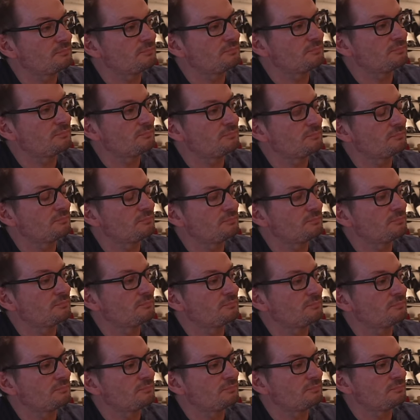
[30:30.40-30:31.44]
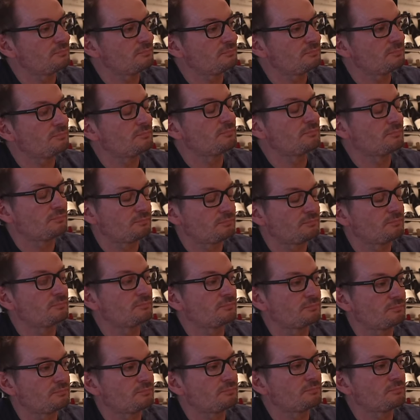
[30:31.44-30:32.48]

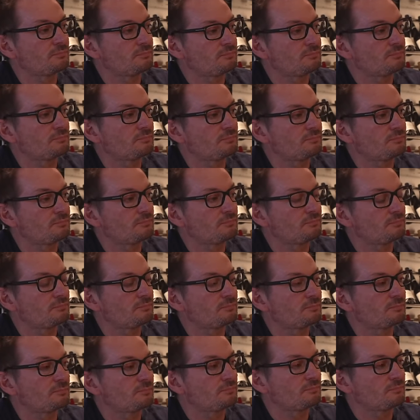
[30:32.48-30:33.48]
No words are spoken by the person on screen.